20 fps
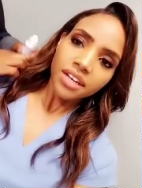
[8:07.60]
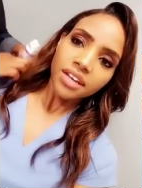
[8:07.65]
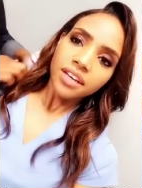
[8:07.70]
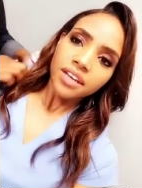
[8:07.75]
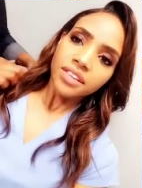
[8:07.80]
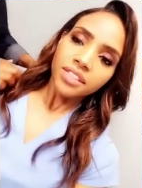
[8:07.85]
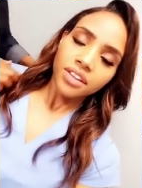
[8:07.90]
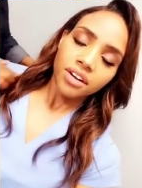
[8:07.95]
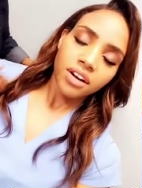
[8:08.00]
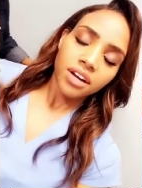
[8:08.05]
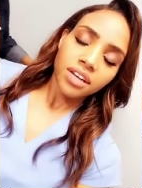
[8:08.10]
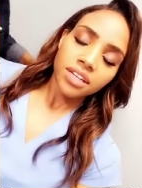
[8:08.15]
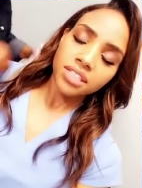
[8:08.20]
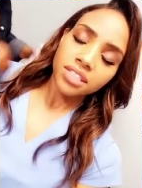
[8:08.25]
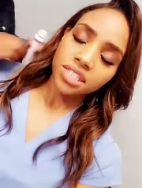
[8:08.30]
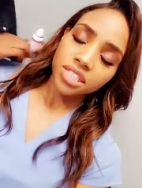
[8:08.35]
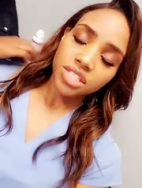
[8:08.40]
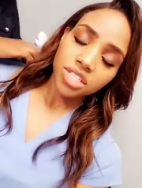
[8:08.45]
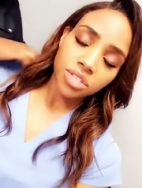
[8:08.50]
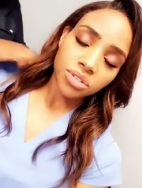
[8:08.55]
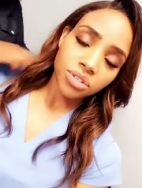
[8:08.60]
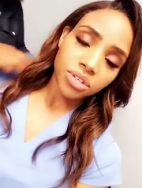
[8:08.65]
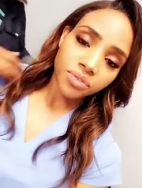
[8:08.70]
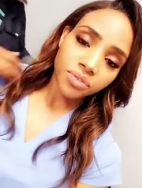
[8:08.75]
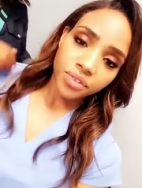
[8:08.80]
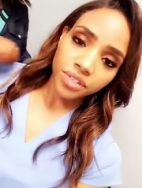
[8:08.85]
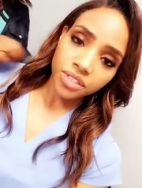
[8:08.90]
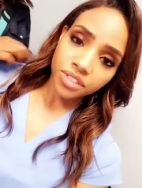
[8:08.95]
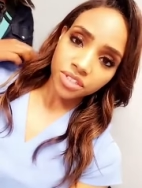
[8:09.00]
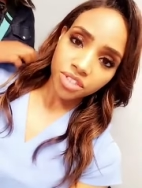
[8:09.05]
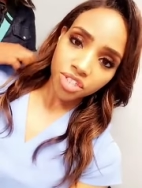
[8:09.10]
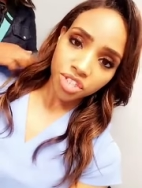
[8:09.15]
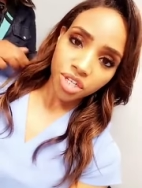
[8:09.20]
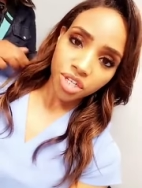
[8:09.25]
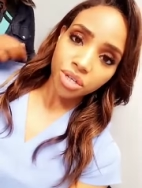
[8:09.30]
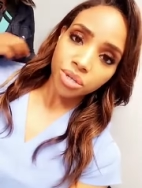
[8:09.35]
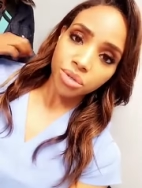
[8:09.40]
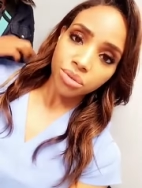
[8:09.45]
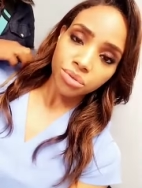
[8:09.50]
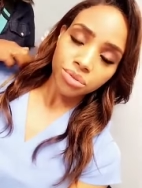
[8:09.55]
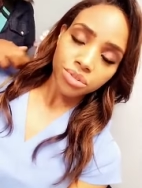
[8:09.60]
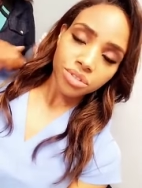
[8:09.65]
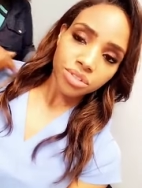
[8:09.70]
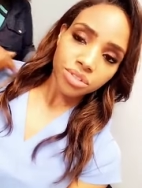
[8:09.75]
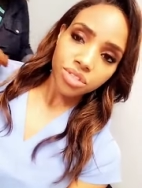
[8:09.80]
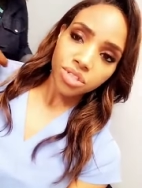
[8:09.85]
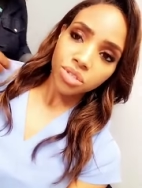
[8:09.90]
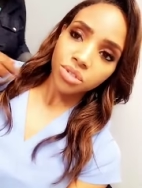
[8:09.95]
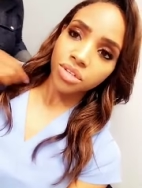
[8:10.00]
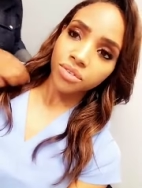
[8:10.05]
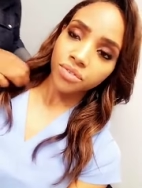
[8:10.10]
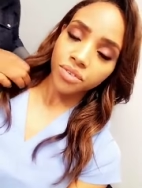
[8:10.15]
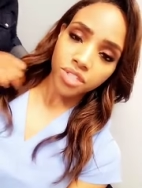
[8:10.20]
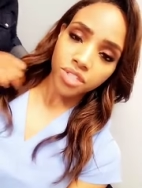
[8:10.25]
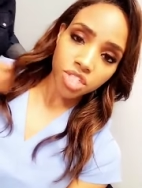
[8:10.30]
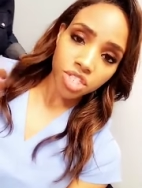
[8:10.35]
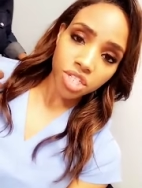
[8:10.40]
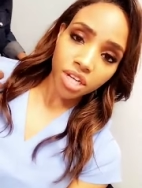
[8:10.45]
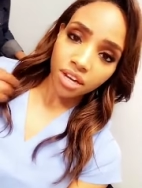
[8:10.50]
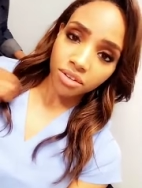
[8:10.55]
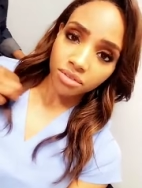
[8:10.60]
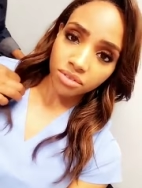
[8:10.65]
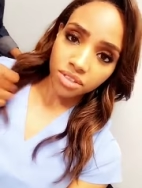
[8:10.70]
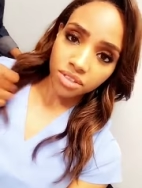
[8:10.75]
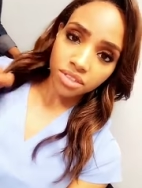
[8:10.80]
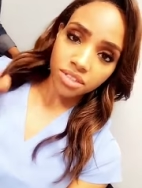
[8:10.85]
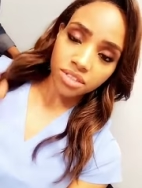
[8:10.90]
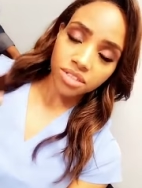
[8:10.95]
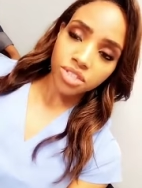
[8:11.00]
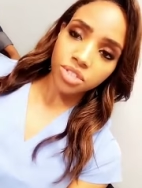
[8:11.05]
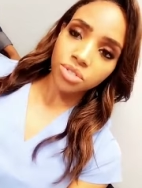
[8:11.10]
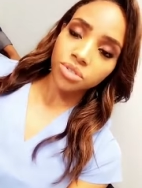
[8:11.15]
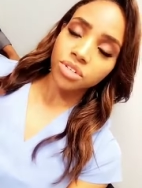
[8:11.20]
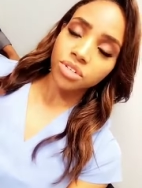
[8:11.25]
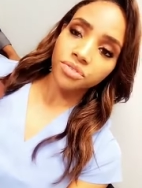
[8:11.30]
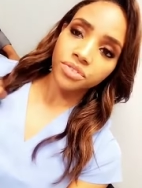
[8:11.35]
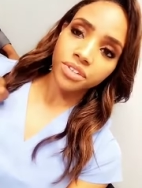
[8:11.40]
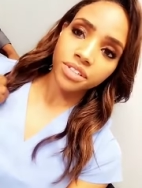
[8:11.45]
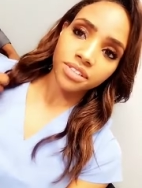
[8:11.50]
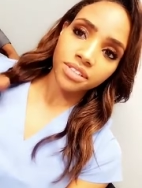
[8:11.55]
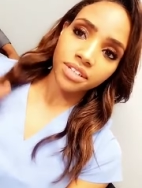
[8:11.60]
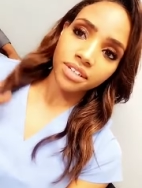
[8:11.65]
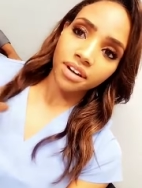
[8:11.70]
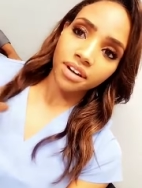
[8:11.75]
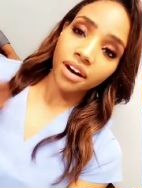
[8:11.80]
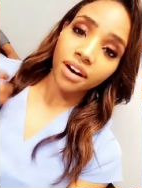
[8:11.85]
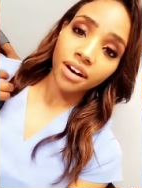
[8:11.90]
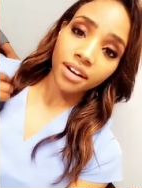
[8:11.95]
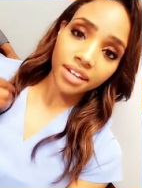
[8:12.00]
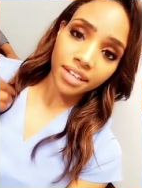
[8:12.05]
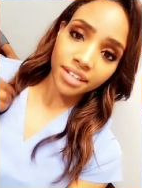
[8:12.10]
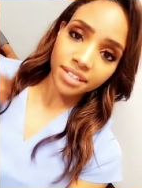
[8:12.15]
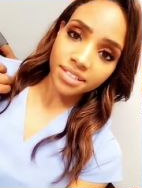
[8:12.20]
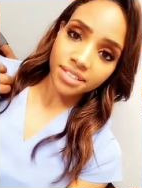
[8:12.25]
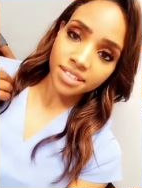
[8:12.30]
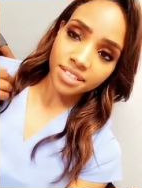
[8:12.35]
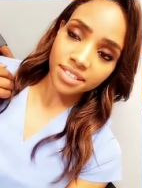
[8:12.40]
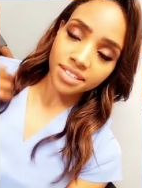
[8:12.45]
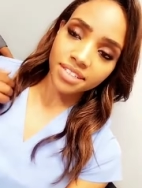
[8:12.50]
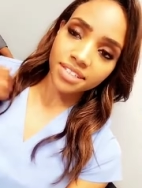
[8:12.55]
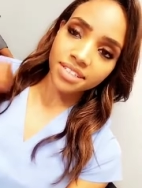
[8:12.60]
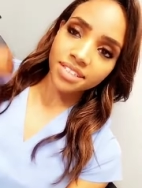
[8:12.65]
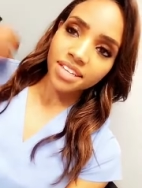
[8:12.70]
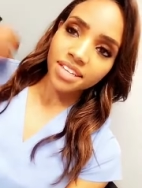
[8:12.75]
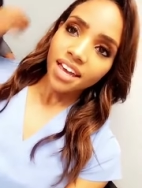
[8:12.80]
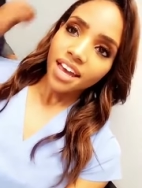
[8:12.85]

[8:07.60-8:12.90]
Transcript: They're honestly two different shows, two different genres, two different audiences.